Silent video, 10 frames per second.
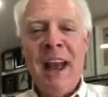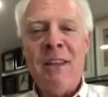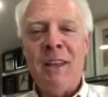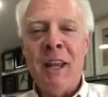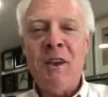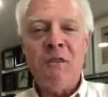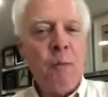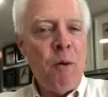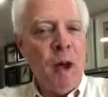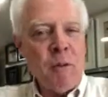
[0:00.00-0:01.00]
And the leather
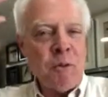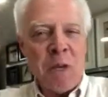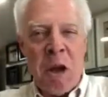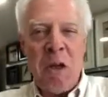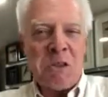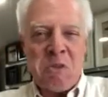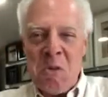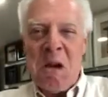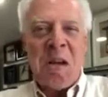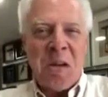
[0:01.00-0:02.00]
football helmets would get all
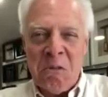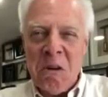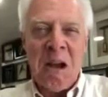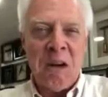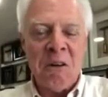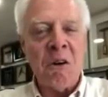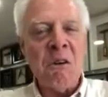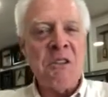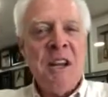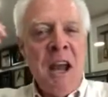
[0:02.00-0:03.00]
sweaty and wet and
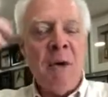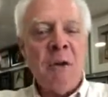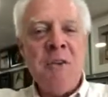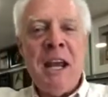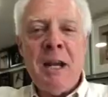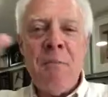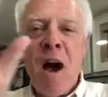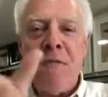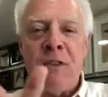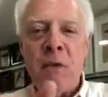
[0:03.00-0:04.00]
gross. And when you take them
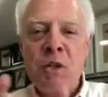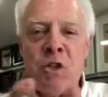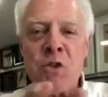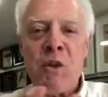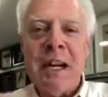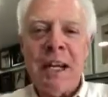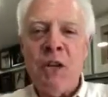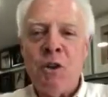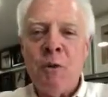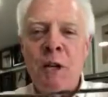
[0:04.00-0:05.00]
off, they would shrink.
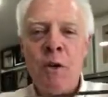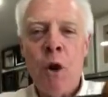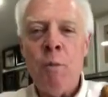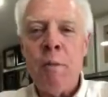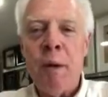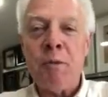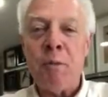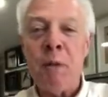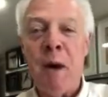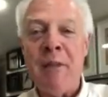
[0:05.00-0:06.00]
And when you would open them up to
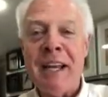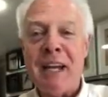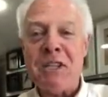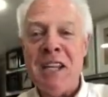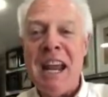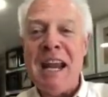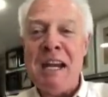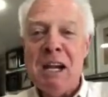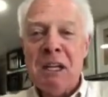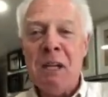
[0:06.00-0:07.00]
put them on the next
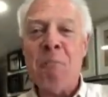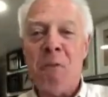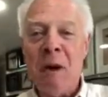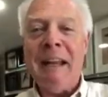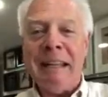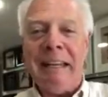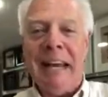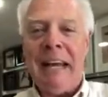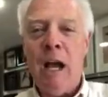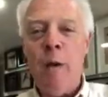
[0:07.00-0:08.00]
day, you'd break the
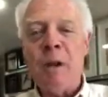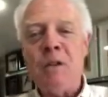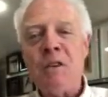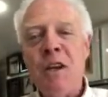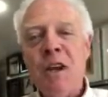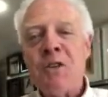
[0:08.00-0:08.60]
dang helmets.